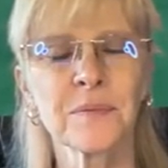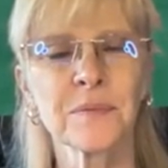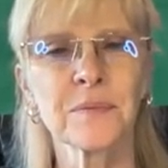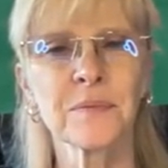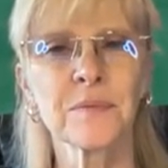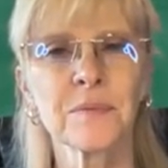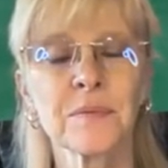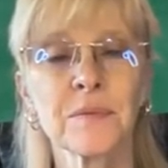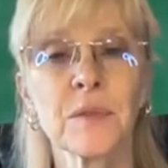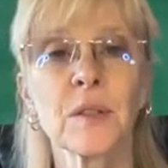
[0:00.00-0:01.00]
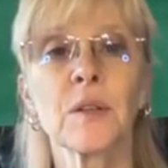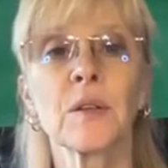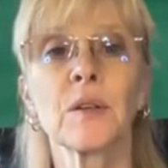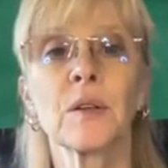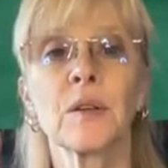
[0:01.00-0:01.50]

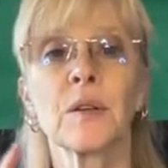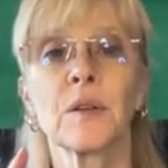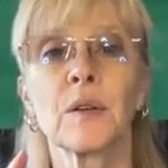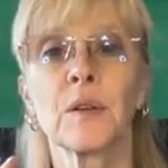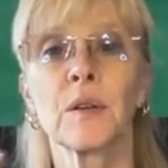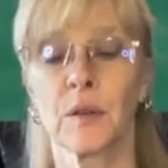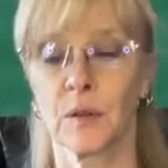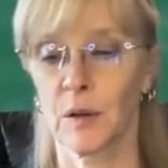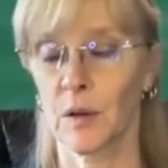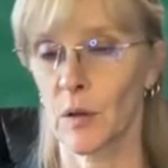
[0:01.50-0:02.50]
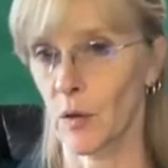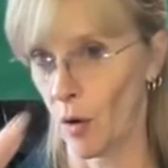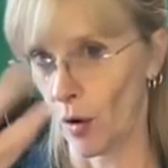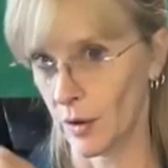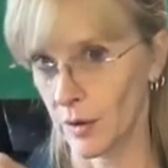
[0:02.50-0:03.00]

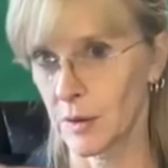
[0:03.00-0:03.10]
The person shown says nothing.